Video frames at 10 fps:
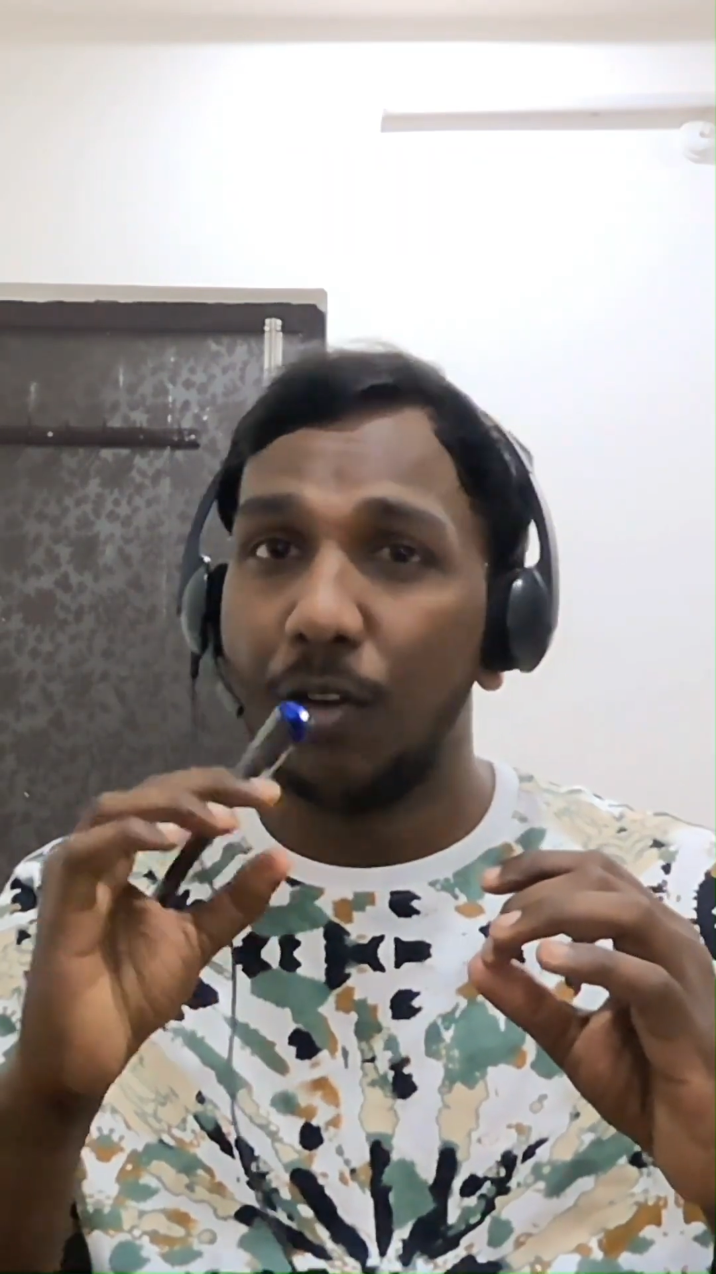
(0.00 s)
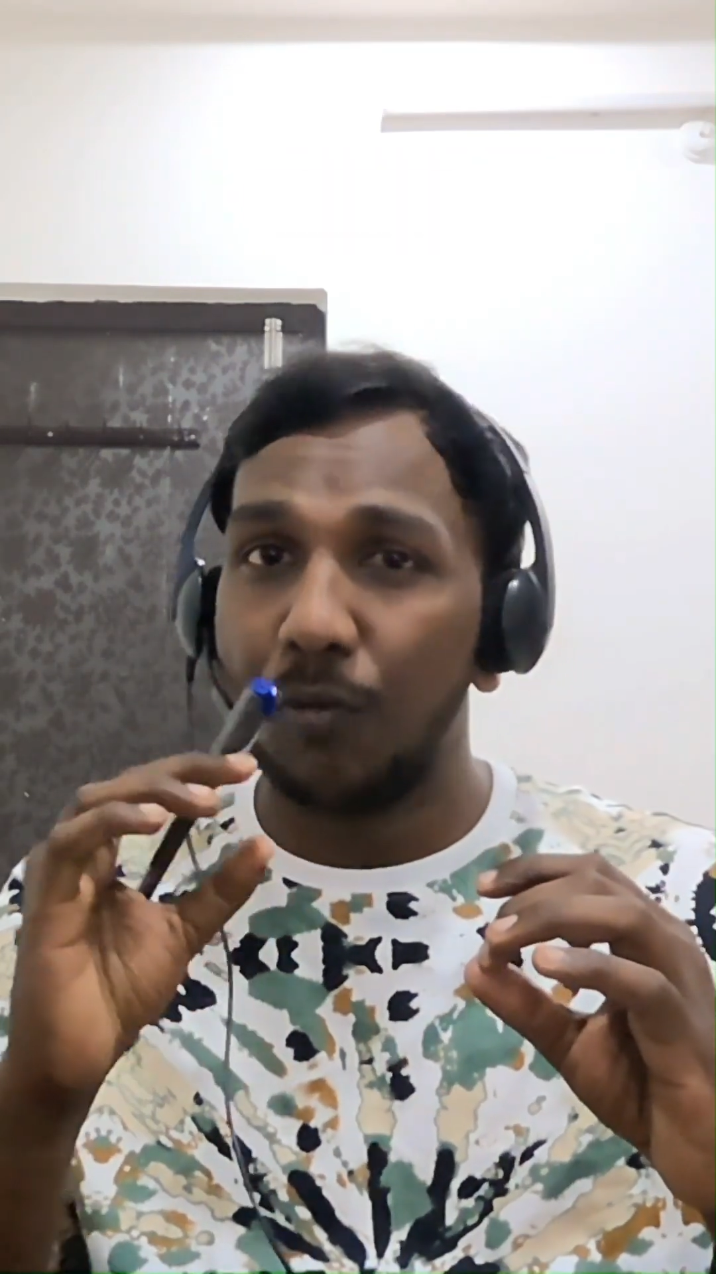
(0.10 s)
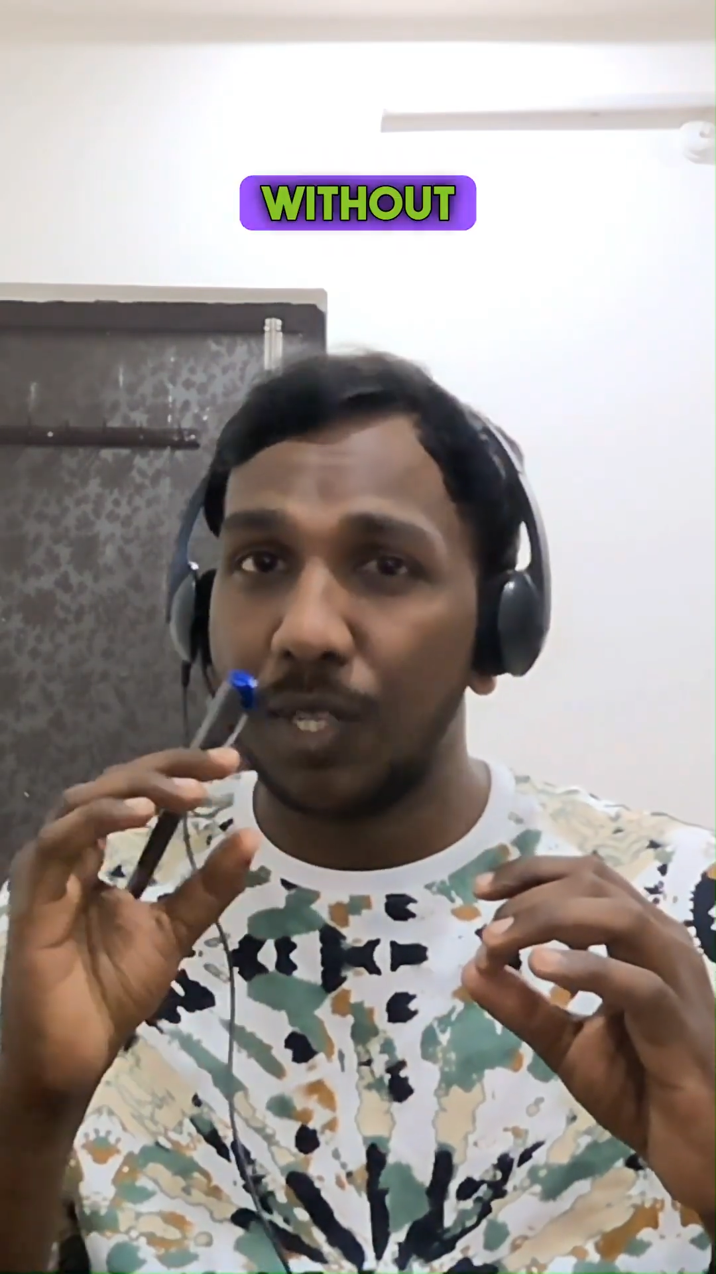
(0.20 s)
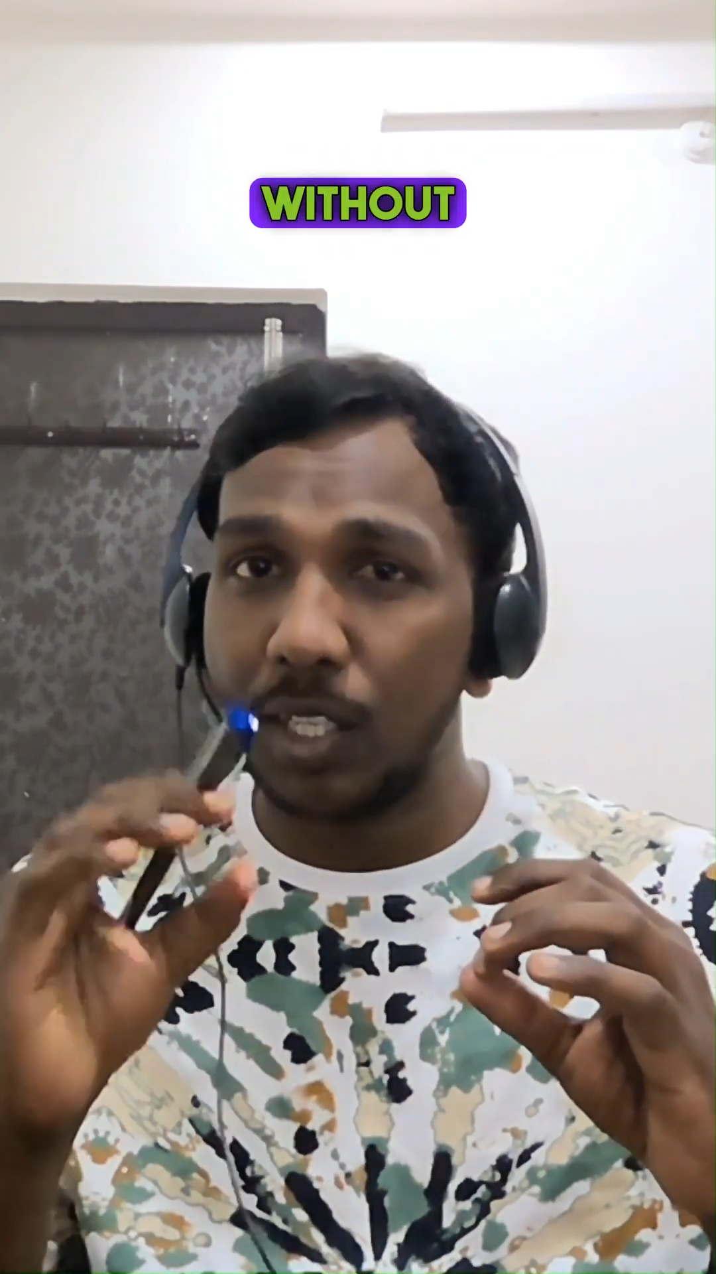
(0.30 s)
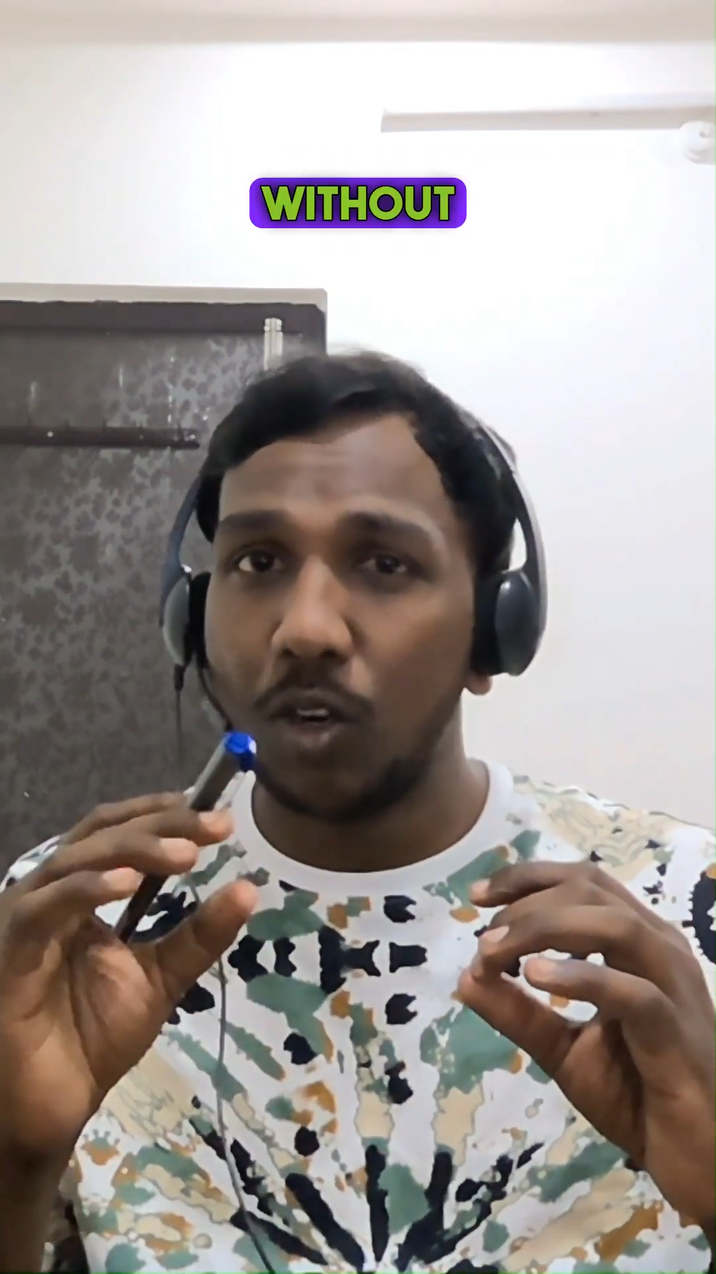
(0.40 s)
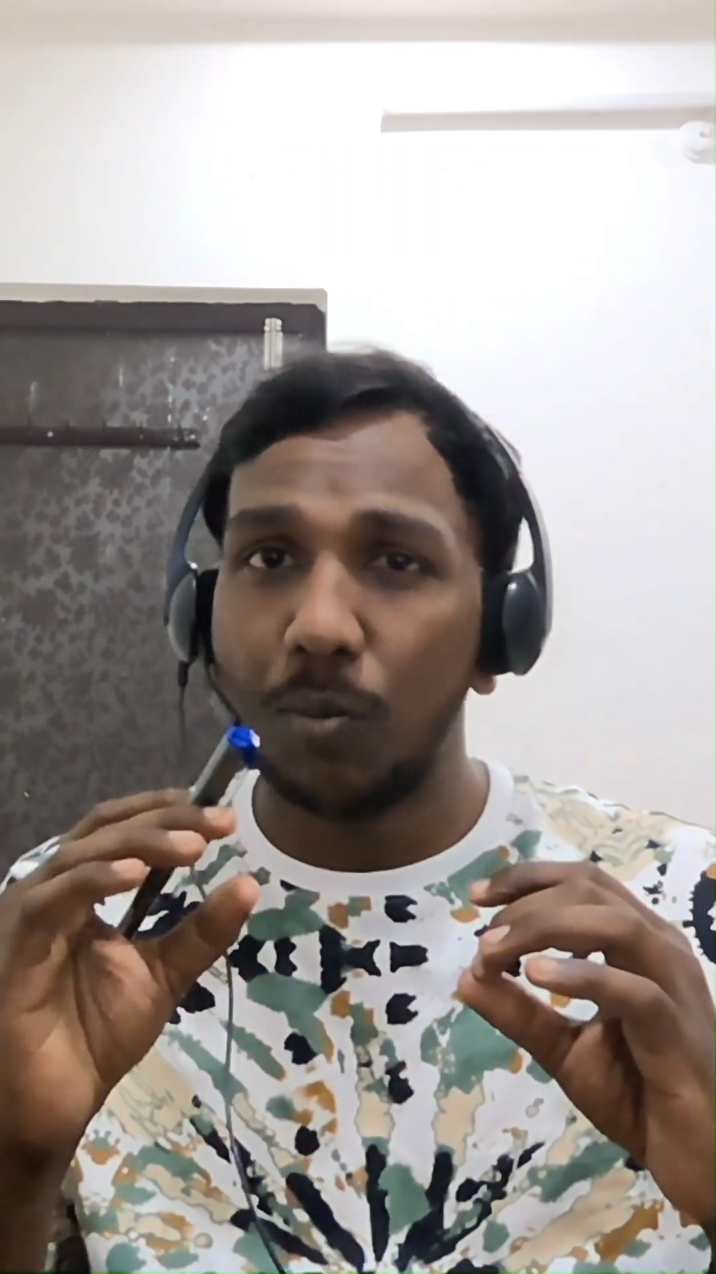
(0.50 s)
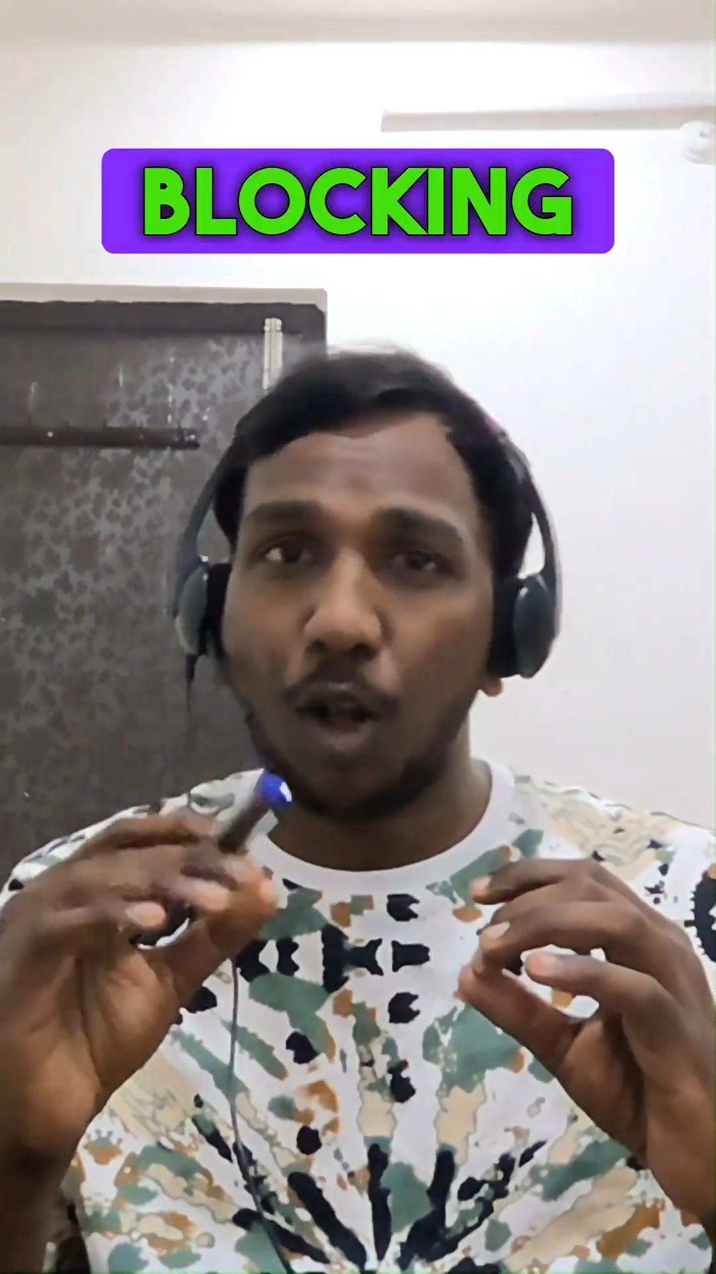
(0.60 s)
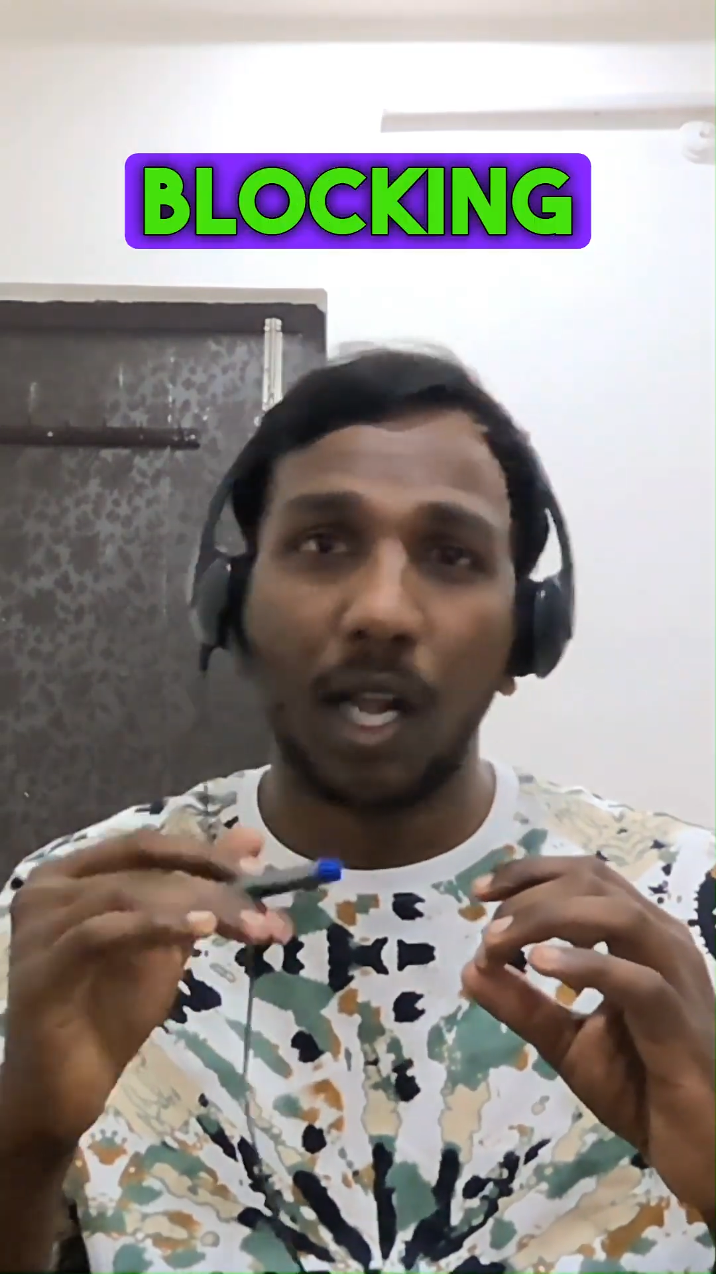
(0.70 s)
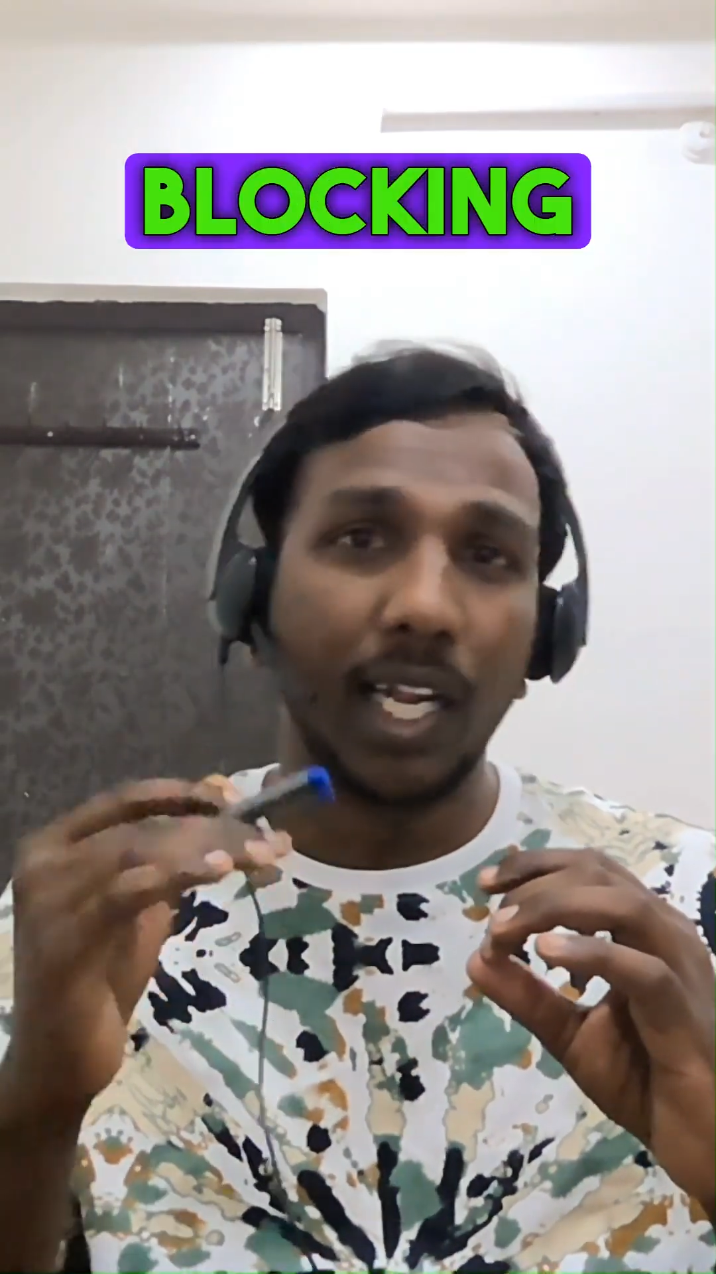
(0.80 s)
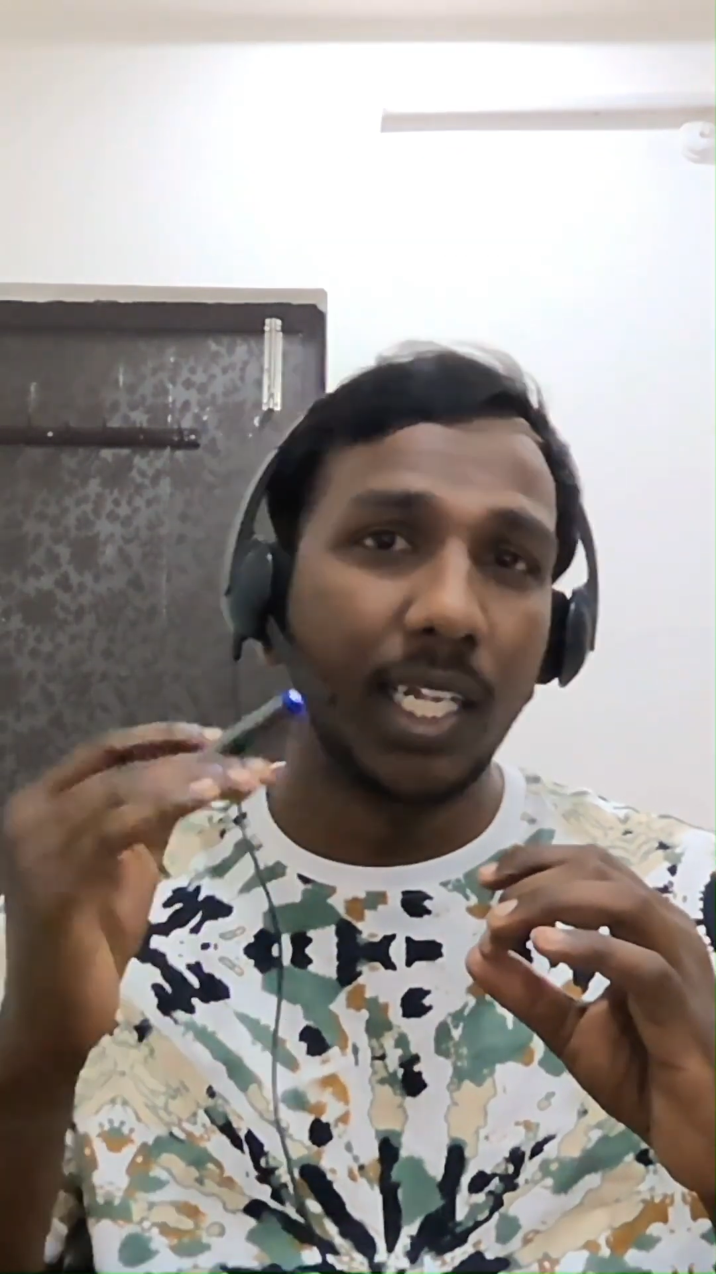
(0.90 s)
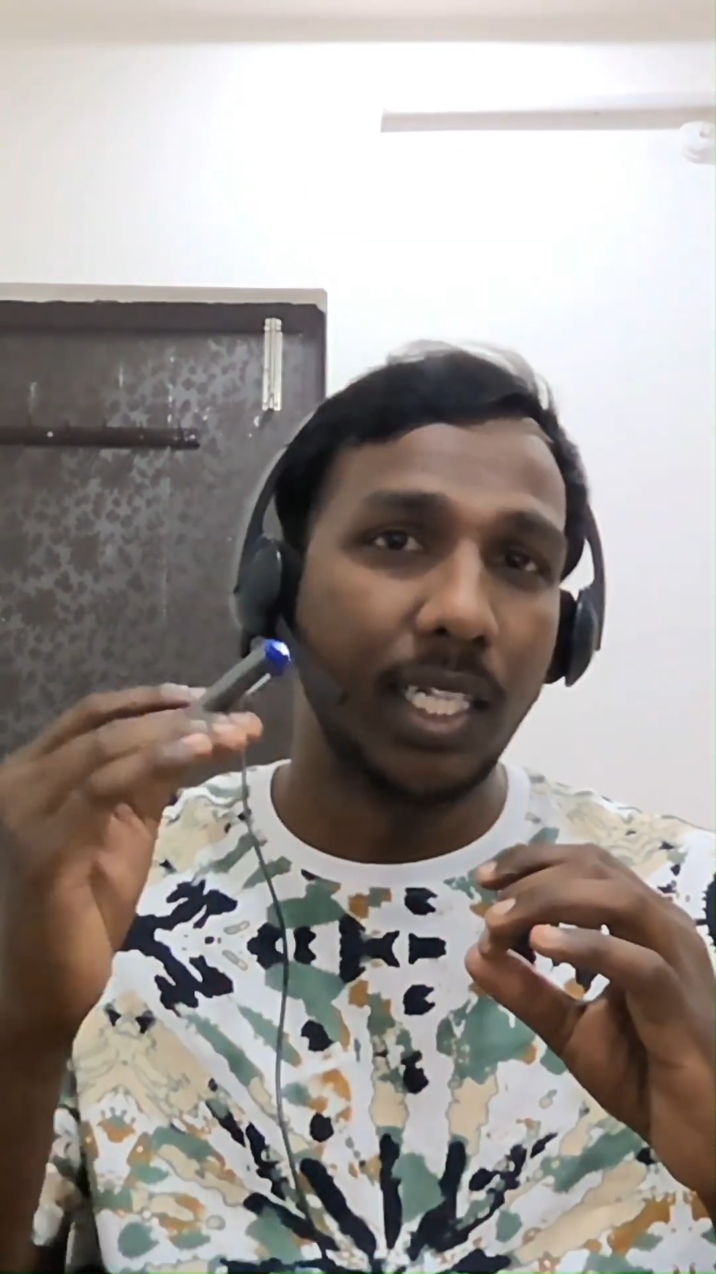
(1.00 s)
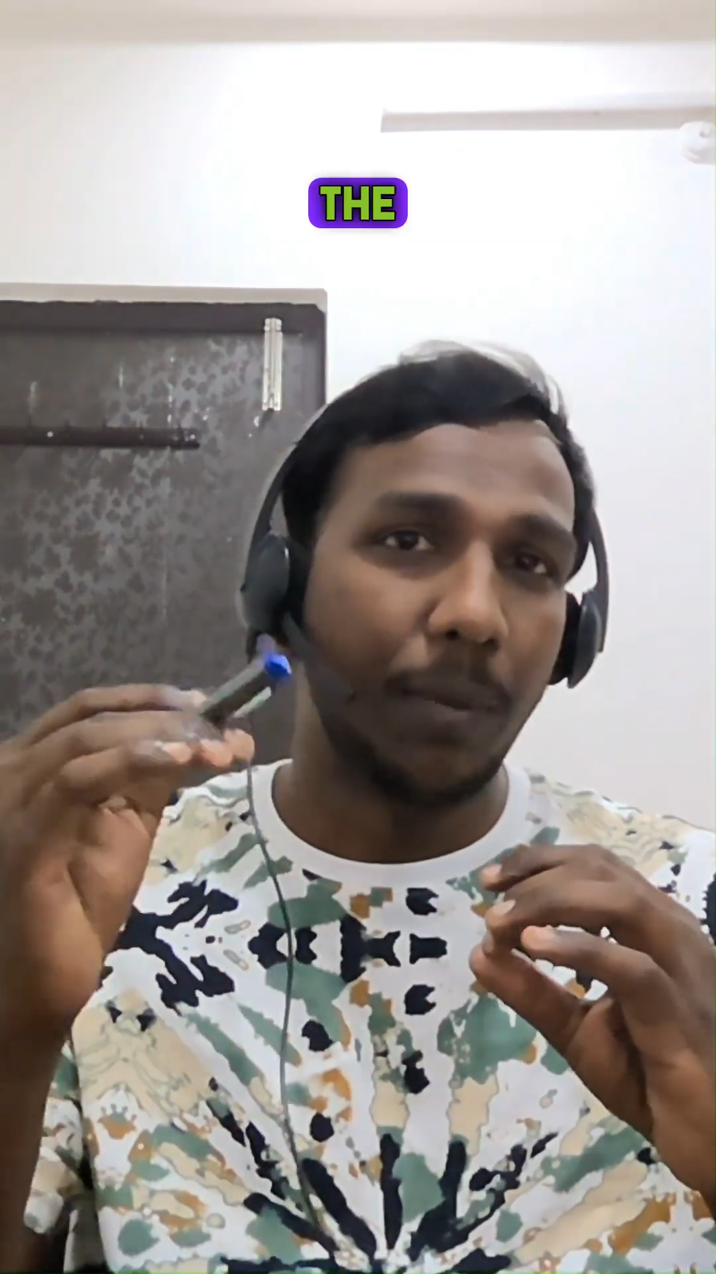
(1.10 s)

without blocking